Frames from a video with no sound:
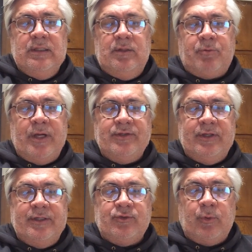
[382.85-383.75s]
The
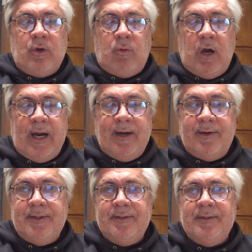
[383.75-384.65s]
president is
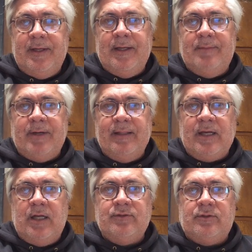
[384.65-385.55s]
required by the
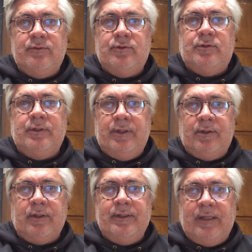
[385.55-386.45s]
Constitution to
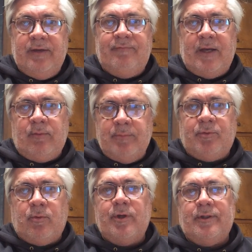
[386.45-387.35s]
yearly give a
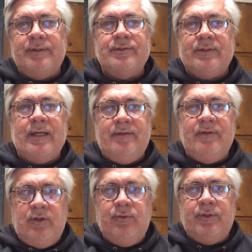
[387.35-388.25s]
report on the State of the
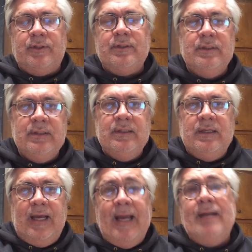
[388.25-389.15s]
Union.
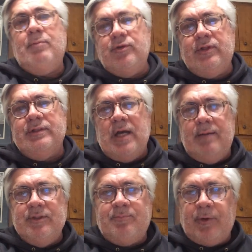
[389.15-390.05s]
And most of the
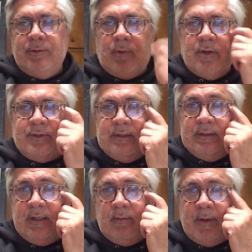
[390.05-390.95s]
time, it's pretty rosy.
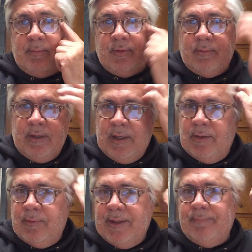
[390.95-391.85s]
I remember
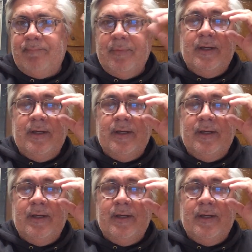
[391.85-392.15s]
when